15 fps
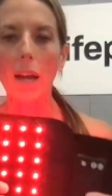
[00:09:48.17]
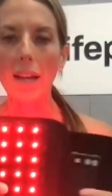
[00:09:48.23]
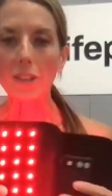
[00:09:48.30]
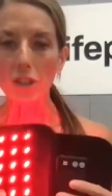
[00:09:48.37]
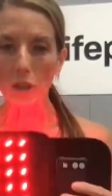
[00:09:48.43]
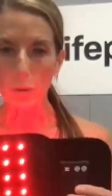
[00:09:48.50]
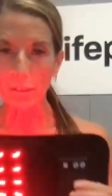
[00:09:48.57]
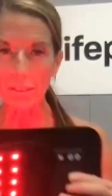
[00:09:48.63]
As
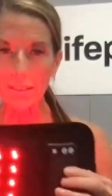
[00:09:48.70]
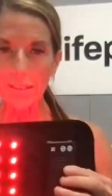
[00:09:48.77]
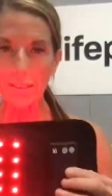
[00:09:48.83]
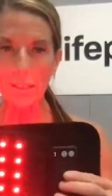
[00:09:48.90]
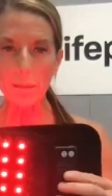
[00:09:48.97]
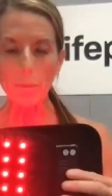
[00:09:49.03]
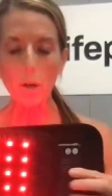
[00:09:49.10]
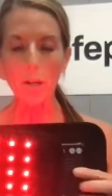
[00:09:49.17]
soon as these
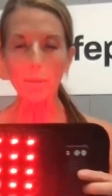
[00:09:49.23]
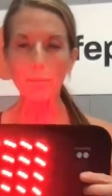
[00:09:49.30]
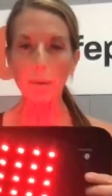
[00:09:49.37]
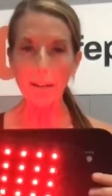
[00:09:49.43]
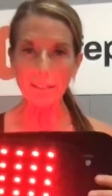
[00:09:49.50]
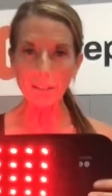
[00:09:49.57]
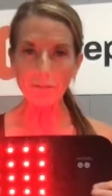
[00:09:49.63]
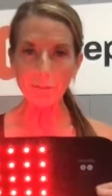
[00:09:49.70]
come on
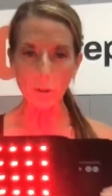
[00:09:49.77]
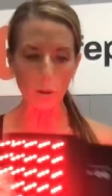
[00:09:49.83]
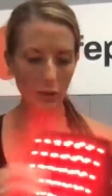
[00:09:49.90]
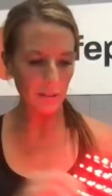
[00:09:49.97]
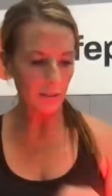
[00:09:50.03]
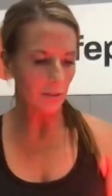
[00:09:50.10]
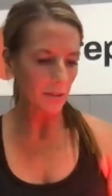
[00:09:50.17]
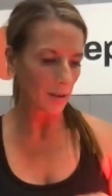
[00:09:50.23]
by default,